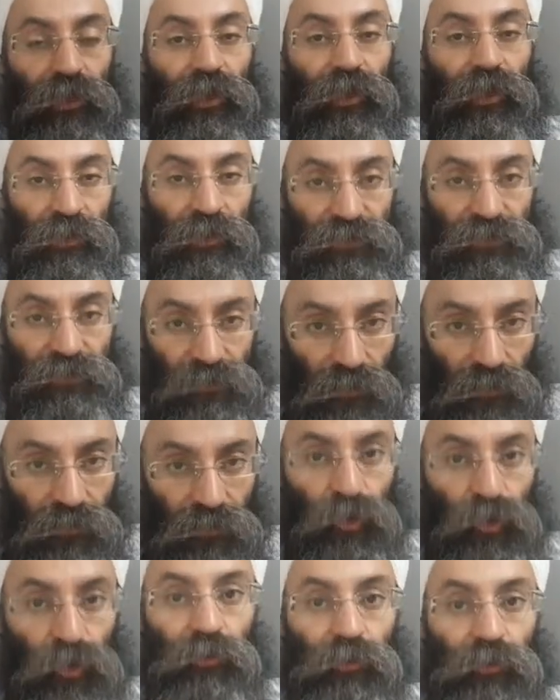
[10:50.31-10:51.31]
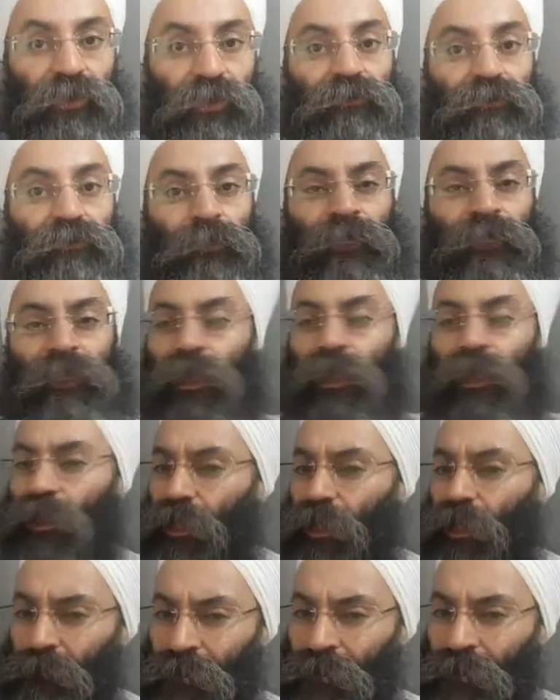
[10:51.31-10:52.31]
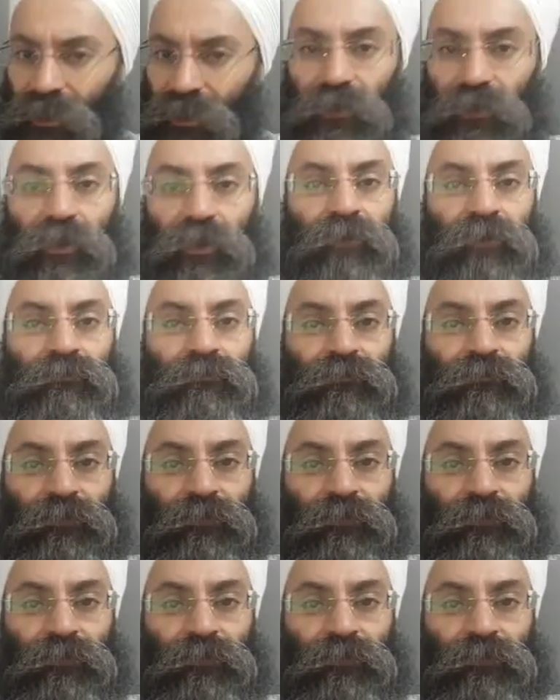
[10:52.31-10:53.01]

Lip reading: and start doing it. It may take time.